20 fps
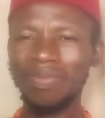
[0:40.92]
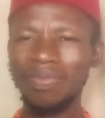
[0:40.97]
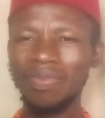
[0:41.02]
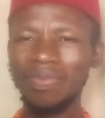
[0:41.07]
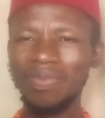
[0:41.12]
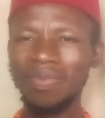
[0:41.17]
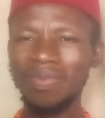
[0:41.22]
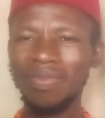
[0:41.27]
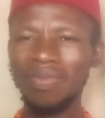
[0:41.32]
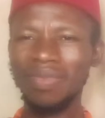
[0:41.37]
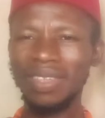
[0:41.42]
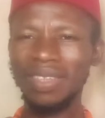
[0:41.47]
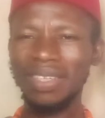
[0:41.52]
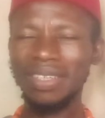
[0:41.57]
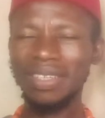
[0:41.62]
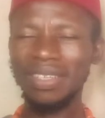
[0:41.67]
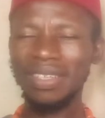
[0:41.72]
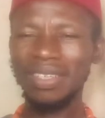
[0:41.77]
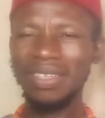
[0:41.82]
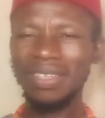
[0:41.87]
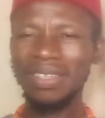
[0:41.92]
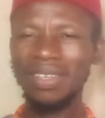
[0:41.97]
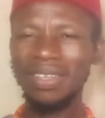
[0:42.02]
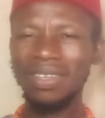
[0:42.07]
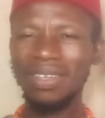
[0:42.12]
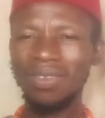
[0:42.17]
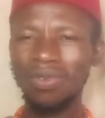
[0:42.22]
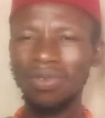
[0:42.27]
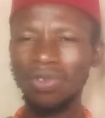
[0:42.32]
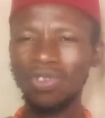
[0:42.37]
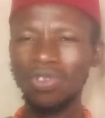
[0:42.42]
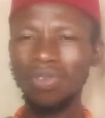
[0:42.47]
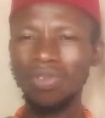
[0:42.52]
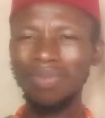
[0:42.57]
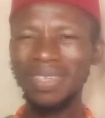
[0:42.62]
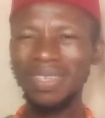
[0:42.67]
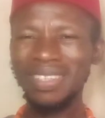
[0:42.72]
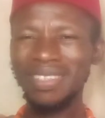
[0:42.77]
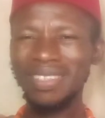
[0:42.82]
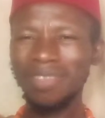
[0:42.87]
UChU
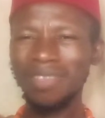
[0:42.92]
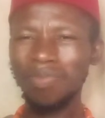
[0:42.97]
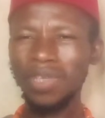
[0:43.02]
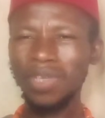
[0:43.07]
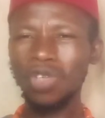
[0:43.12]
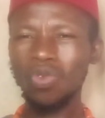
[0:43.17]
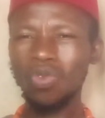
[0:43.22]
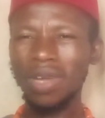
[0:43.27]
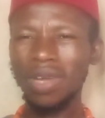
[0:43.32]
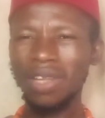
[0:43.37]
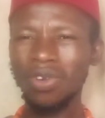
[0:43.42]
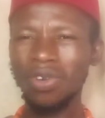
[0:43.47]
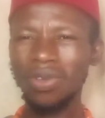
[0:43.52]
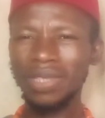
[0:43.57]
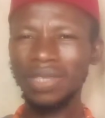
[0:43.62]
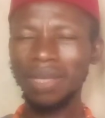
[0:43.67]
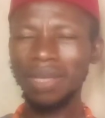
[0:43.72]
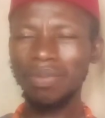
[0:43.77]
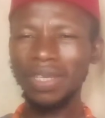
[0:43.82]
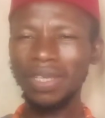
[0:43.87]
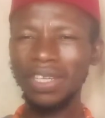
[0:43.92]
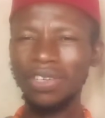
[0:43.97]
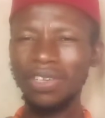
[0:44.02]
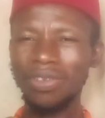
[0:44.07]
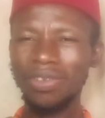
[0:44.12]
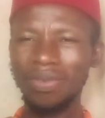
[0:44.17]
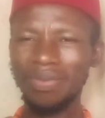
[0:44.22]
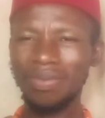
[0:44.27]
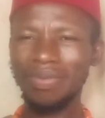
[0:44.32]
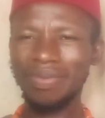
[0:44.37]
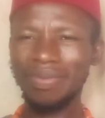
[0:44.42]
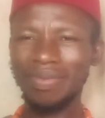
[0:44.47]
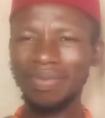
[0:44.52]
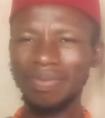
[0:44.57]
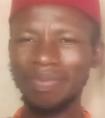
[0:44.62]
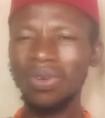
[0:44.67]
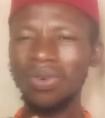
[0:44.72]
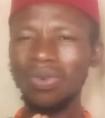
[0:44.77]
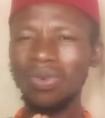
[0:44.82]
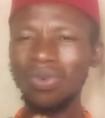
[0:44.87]
means spiritual contamination.
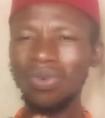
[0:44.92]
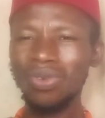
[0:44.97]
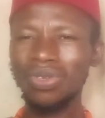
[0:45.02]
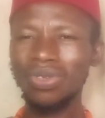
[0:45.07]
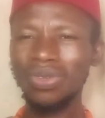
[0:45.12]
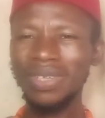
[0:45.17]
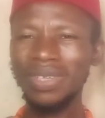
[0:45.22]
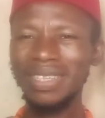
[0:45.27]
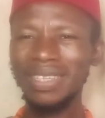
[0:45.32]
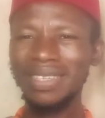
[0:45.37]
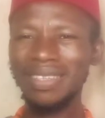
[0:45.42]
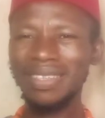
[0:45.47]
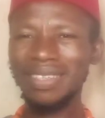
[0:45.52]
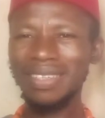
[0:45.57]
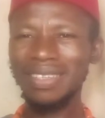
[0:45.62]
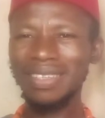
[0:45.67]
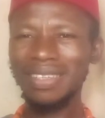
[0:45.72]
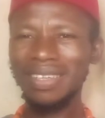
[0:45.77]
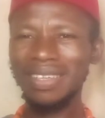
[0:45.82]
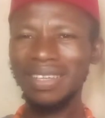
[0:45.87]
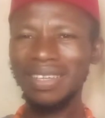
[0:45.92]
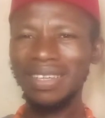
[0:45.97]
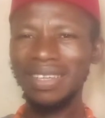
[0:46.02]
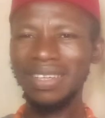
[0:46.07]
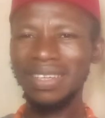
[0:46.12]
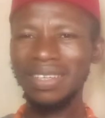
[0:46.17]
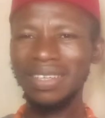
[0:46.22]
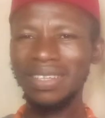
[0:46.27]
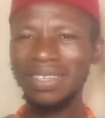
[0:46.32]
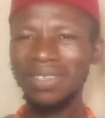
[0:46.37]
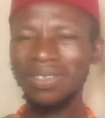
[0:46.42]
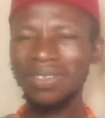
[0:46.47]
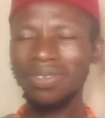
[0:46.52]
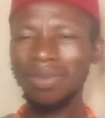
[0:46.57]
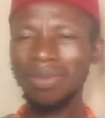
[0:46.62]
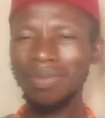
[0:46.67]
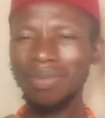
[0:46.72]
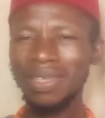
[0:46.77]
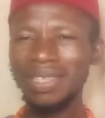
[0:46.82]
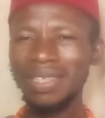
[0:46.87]
UChU is
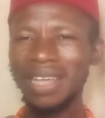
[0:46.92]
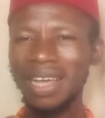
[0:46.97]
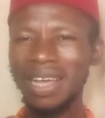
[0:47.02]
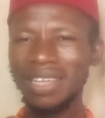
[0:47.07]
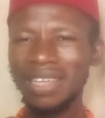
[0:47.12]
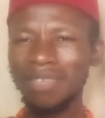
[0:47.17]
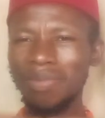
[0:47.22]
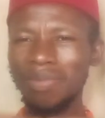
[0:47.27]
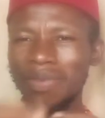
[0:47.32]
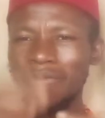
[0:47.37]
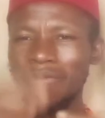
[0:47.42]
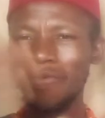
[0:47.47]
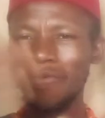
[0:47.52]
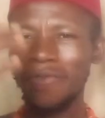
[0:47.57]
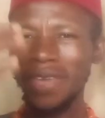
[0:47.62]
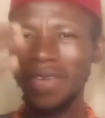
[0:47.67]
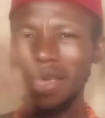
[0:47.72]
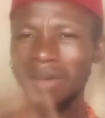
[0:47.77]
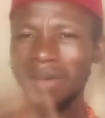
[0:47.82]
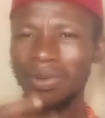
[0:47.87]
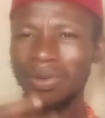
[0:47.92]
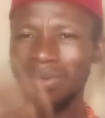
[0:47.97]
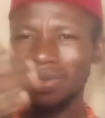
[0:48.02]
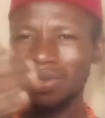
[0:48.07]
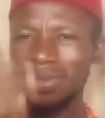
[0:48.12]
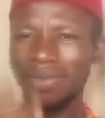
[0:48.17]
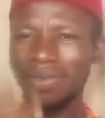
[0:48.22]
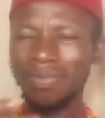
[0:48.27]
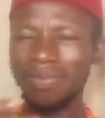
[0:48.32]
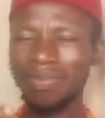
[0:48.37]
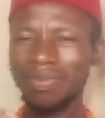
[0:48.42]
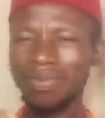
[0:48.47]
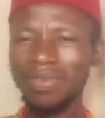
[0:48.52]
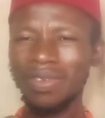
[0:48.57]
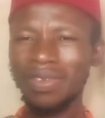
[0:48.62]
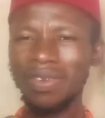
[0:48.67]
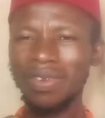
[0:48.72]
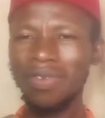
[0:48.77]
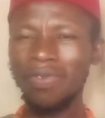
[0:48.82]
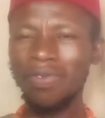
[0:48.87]
something that has been veiled
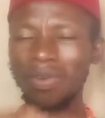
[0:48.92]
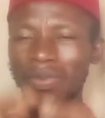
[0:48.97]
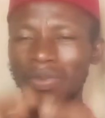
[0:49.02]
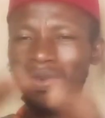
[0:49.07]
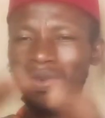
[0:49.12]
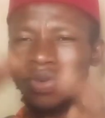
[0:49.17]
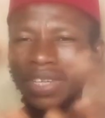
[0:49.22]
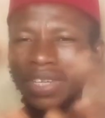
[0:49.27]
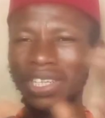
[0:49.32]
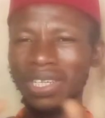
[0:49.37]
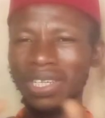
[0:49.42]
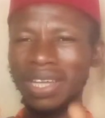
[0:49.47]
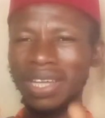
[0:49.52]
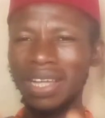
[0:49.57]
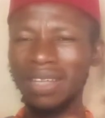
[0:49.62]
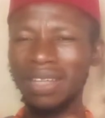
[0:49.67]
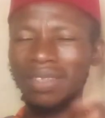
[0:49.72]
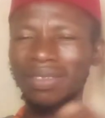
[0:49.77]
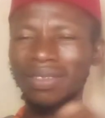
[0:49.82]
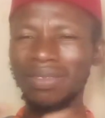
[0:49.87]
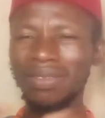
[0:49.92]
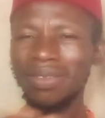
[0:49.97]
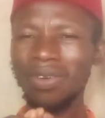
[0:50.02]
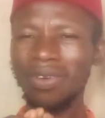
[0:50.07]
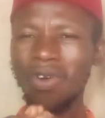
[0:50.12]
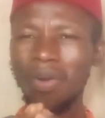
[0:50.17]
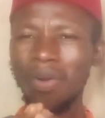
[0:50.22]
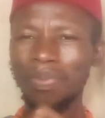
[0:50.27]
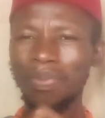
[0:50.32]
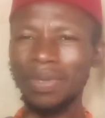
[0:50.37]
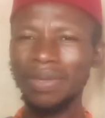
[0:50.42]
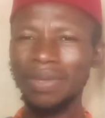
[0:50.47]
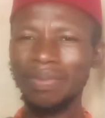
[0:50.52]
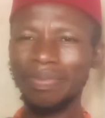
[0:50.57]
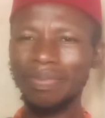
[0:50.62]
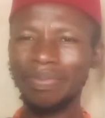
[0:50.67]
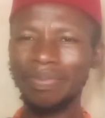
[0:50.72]
from the original copy,